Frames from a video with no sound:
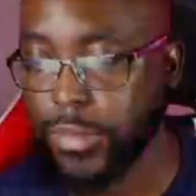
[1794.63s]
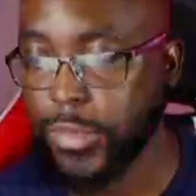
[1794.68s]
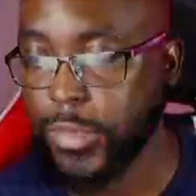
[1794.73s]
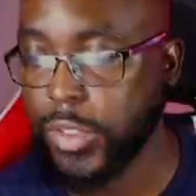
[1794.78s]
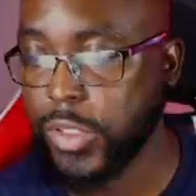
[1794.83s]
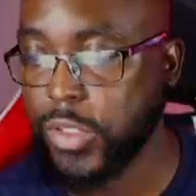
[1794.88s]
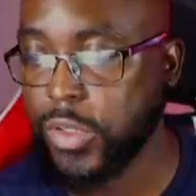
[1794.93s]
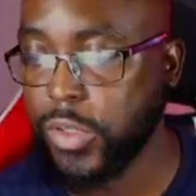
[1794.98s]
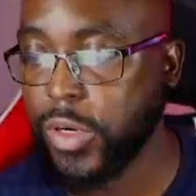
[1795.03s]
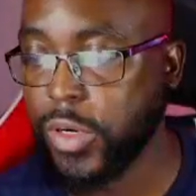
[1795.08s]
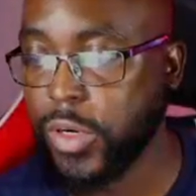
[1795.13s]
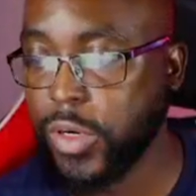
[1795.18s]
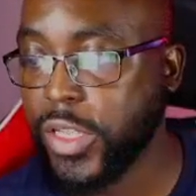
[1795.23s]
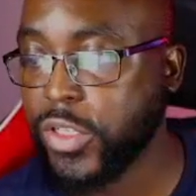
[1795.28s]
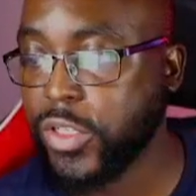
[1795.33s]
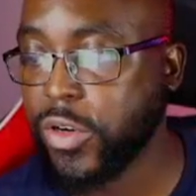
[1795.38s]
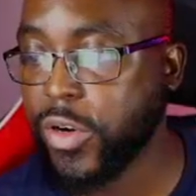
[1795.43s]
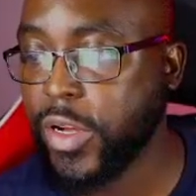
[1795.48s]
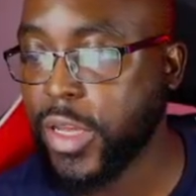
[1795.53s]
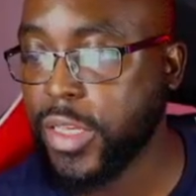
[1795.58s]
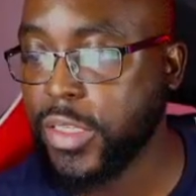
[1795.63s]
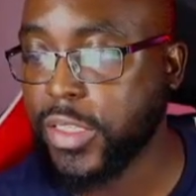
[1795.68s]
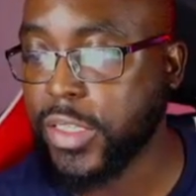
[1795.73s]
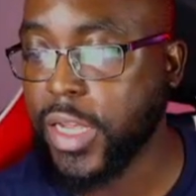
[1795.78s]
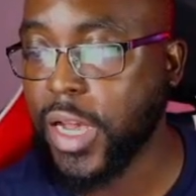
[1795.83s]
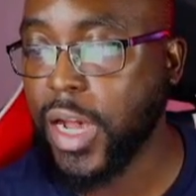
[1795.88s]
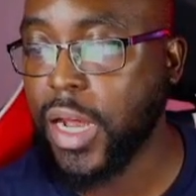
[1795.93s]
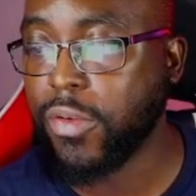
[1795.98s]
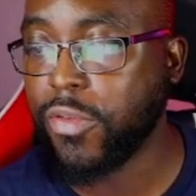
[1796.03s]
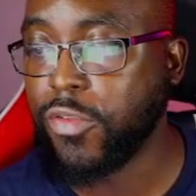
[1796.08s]
So the answer is
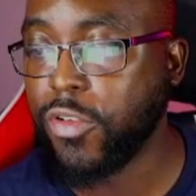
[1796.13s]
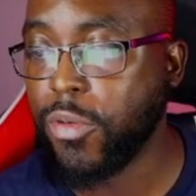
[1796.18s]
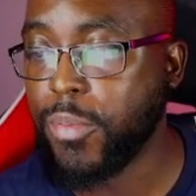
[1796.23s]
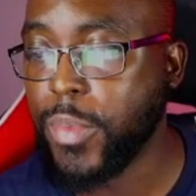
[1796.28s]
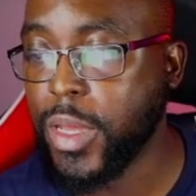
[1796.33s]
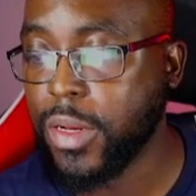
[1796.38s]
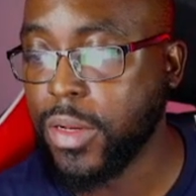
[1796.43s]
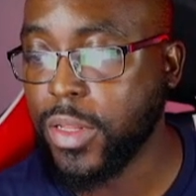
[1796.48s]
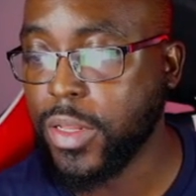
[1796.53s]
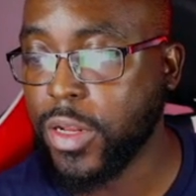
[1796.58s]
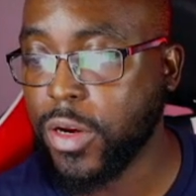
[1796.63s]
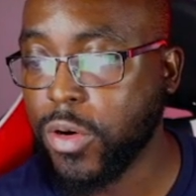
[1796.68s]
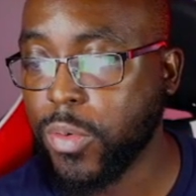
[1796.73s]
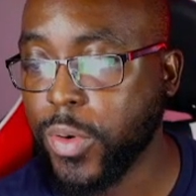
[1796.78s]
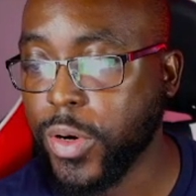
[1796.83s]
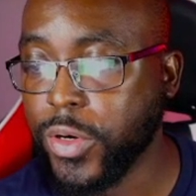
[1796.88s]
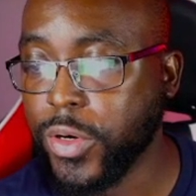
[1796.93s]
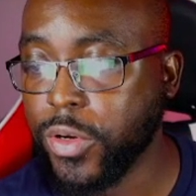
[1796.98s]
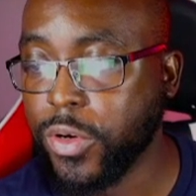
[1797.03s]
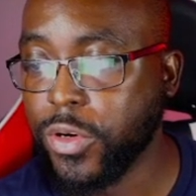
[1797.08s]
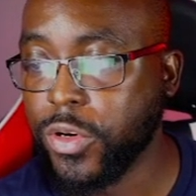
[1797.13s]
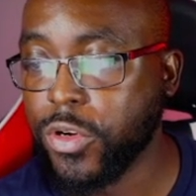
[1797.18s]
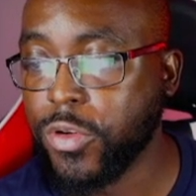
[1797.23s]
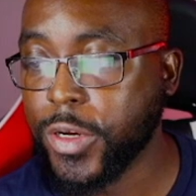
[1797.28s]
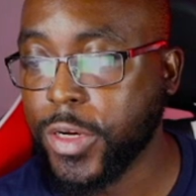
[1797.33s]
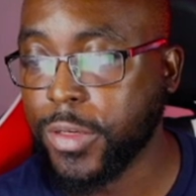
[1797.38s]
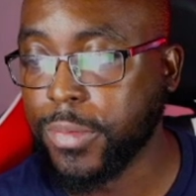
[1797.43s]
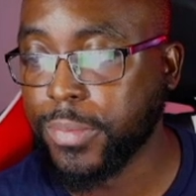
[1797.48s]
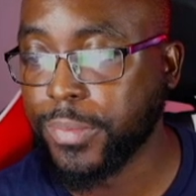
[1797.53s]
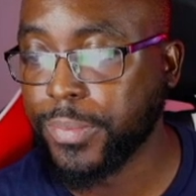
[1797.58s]
God forbid. In other words, don't do it.